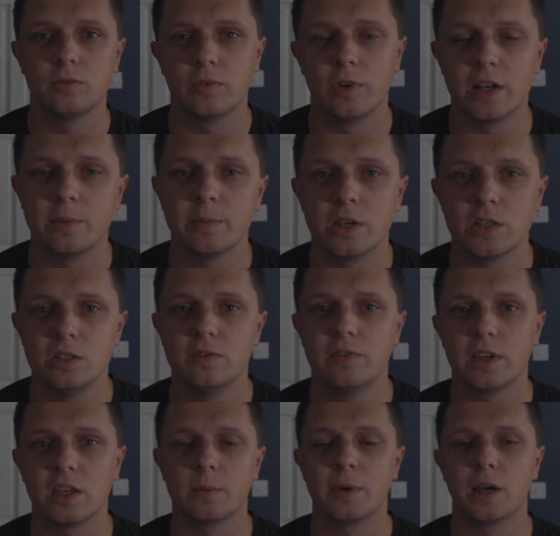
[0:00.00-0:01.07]
really makes you
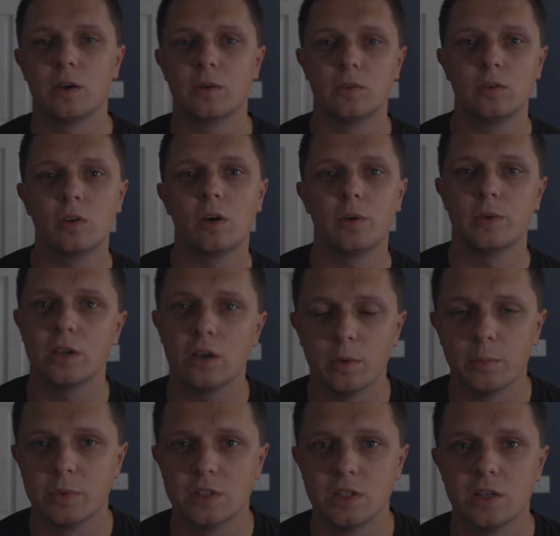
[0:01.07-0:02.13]
think about not only
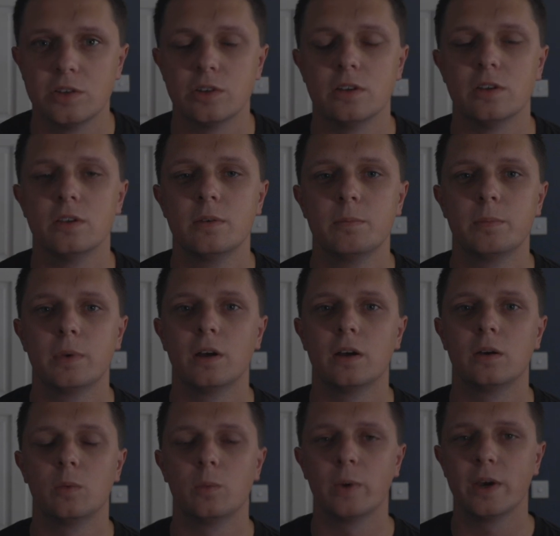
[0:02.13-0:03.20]
composition, but
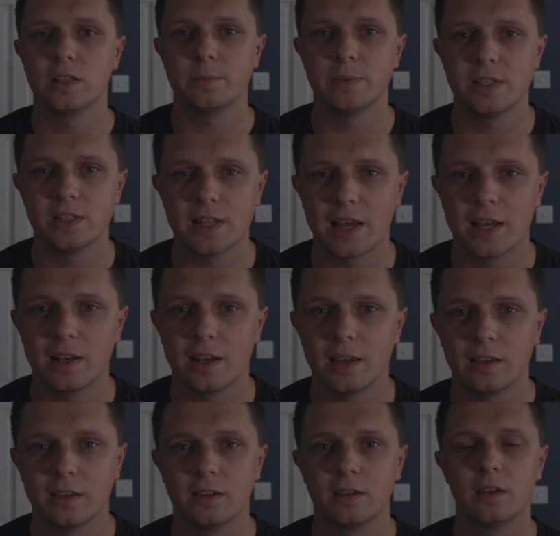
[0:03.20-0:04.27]
where to be
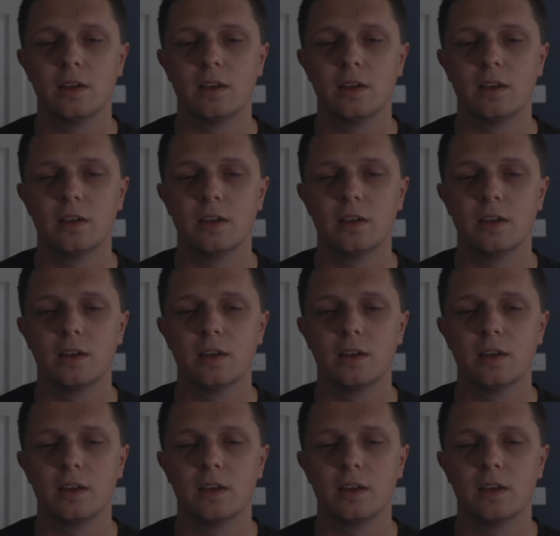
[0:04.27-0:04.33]
standing,